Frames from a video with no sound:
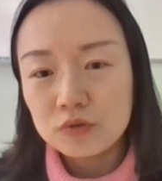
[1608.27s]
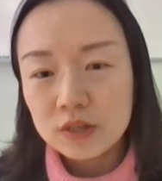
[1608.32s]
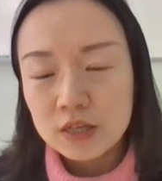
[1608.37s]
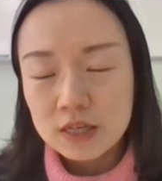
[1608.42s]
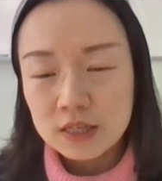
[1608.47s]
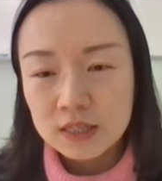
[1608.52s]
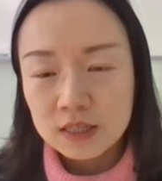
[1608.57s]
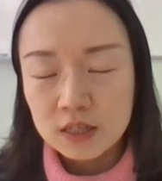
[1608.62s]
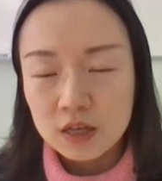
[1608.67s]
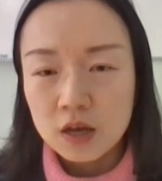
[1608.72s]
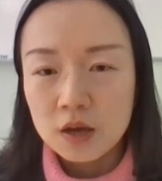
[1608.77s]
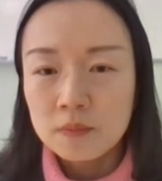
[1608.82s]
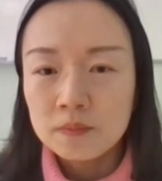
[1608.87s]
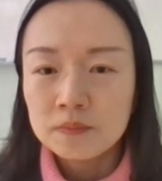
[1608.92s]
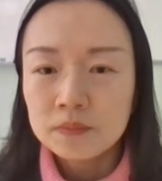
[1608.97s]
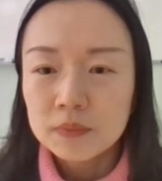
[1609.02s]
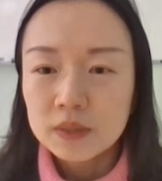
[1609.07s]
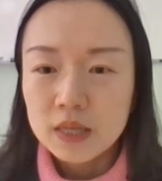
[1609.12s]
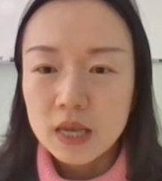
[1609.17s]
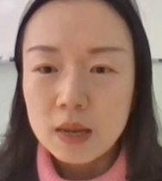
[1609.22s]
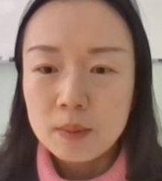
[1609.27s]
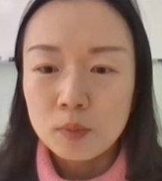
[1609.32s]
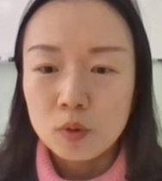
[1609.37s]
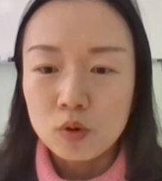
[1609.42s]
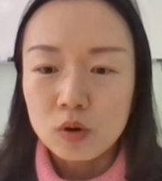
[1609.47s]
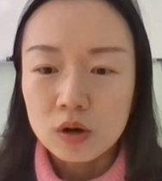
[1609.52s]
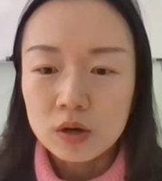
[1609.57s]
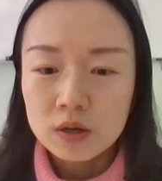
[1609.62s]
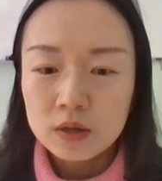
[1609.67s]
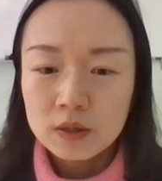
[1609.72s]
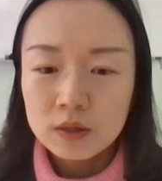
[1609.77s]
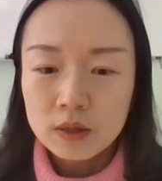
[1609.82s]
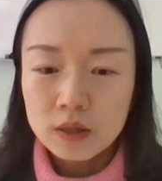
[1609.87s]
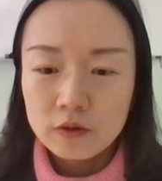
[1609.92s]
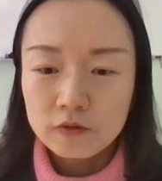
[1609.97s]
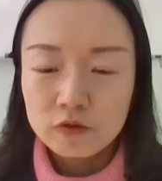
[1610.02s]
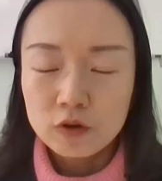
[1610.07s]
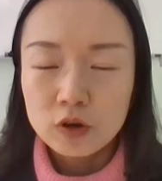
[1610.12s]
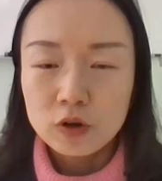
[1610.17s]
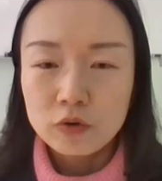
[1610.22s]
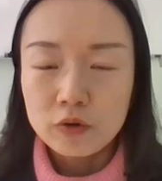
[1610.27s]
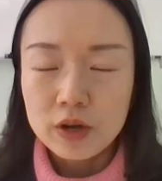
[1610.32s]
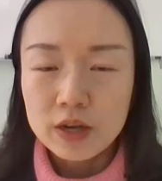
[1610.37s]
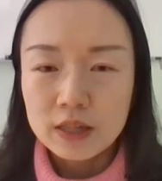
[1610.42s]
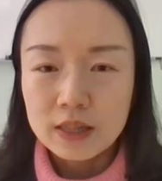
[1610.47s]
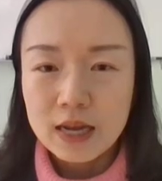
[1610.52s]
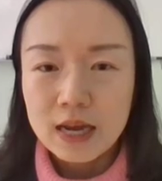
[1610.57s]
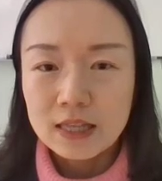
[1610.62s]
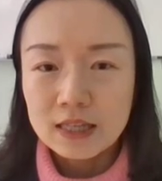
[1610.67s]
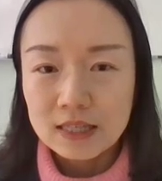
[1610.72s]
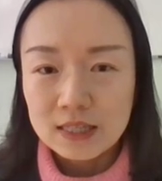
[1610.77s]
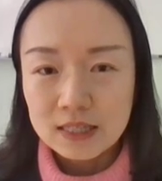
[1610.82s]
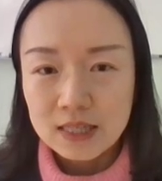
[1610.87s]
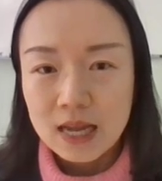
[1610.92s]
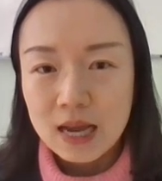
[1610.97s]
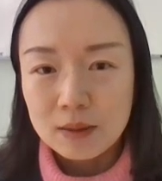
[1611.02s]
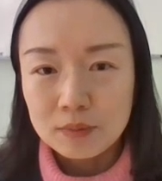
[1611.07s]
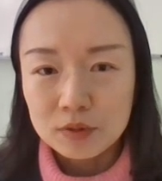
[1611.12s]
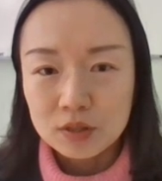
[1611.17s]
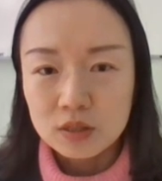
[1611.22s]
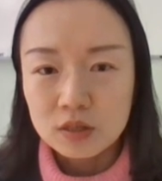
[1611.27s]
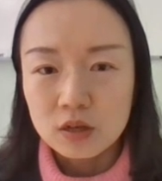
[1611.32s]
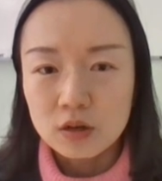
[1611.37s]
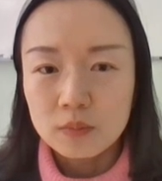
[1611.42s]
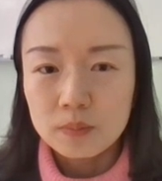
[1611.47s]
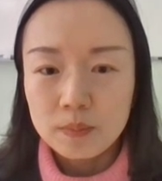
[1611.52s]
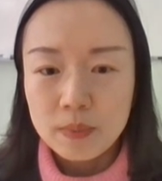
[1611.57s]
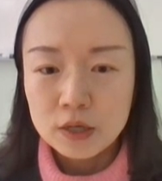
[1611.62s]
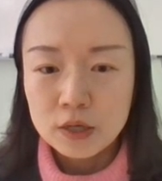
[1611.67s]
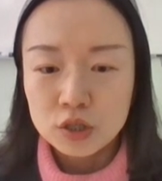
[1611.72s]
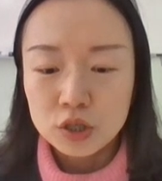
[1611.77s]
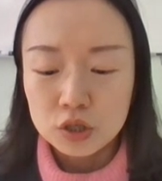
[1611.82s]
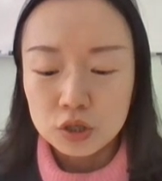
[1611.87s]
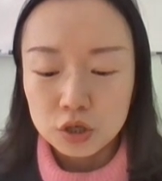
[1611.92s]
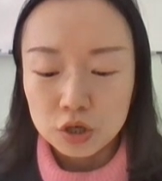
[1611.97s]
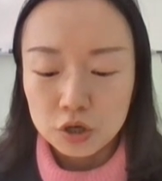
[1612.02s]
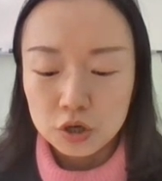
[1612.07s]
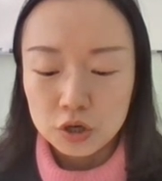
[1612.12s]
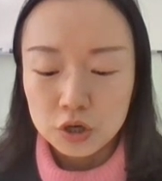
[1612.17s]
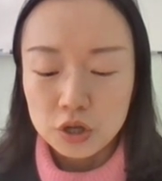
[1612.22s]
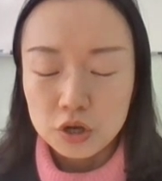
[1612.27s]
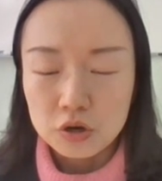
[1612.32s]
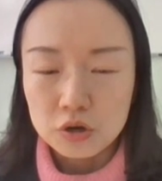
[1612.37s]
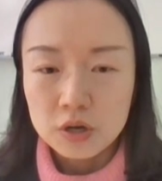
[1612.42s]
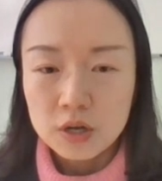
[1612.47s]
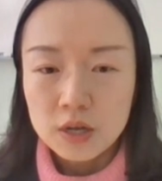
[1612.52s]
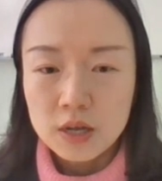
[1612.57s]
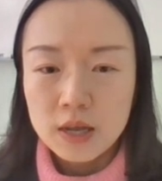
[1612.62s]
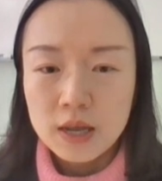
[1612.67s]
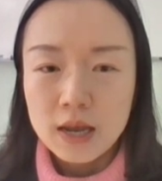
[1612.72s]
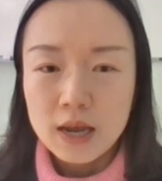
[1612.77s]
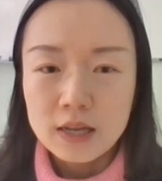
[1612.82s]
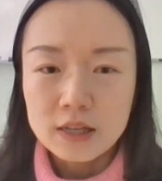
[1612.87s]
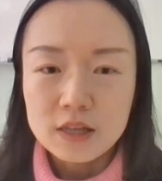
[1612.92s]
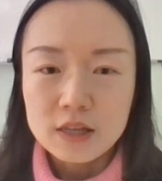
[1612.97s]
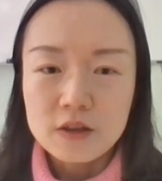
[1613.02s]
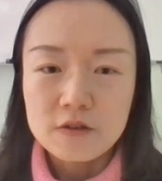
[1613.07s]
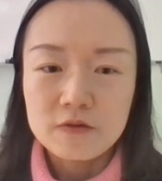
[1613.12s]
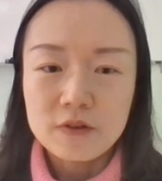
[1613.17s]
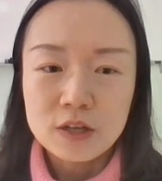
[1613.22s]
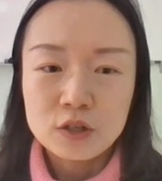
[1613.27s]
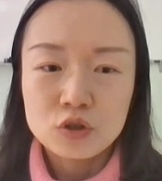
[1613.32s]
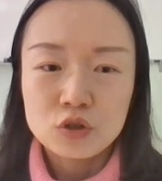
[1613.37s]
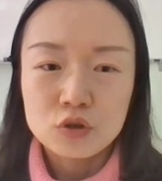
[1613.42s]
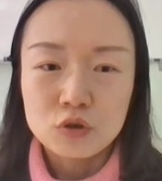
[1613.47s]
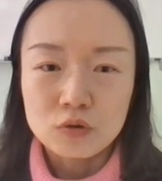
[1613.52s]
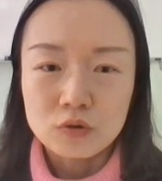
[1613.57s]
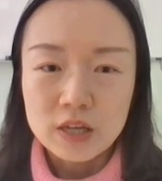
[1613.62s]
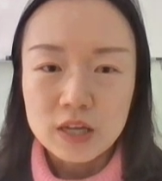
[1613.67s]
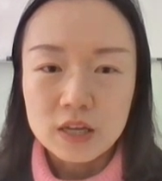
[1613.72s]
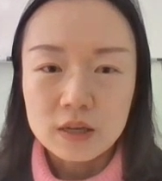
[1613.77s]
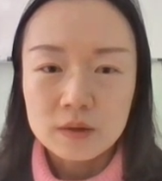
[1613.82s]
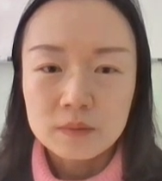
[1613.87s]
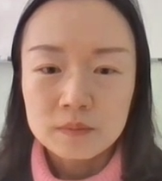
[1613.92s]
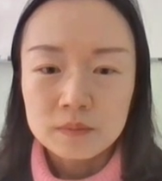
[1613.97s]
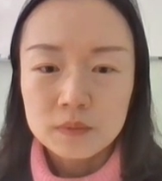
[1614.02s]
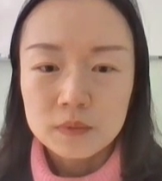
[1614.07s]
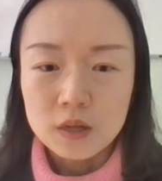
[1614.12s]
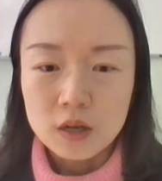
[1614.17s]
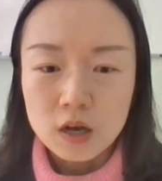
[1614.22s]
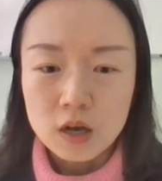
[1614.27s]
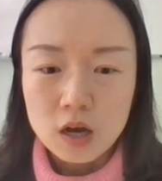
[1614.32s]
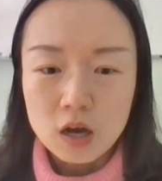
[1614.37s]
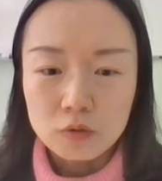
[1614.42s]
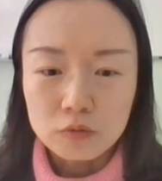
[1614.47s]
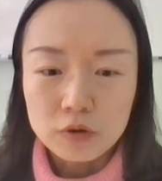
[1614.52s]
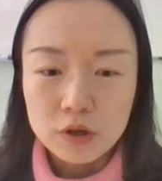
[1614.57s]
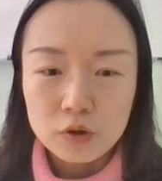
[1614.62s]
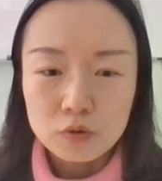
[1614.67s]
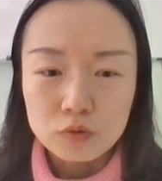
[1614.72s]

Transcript: this table following that steps mentioned earlier. And eventually, we